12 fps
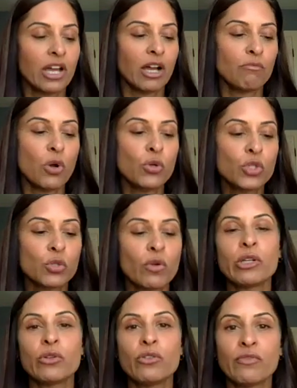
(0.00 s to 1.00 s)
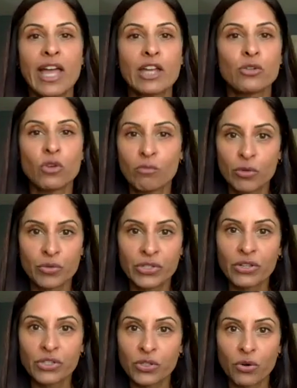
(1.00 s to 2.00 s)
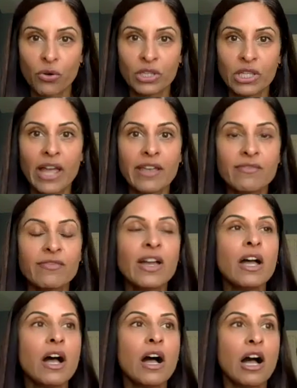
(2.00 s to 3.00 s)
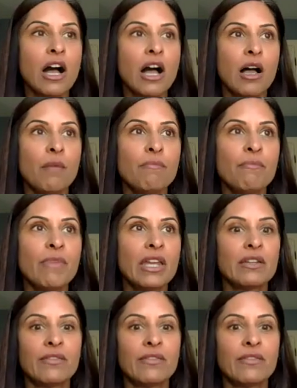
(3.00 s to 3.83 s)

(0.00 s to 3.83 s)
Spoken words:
Most women who have had normal results their whole life and